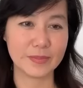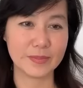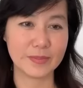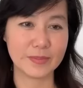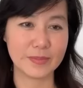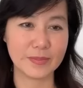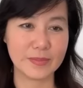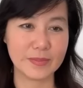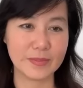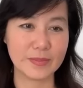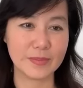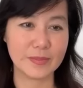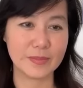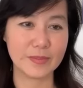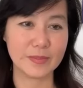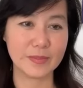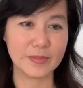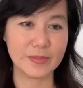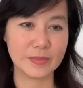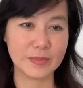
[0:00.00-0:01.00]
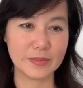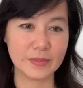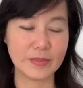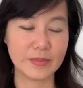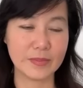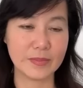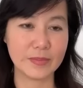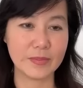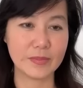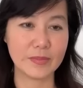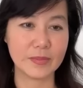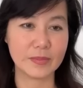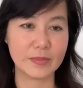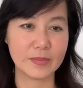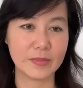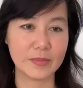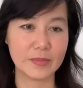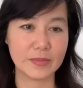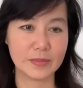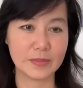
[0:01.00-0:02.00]

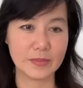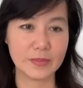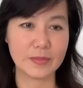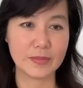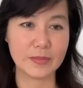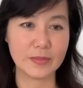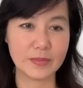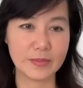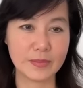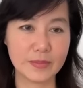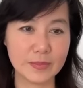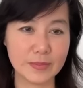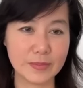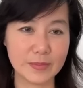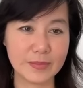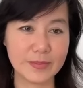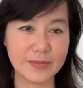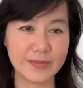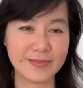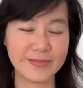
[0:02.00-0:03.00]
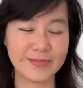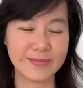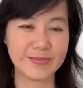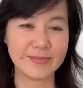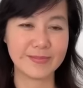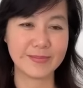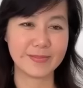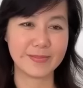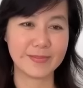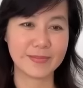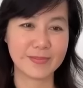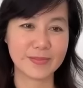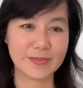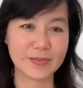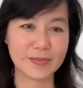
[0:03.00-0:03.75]
(not speaking)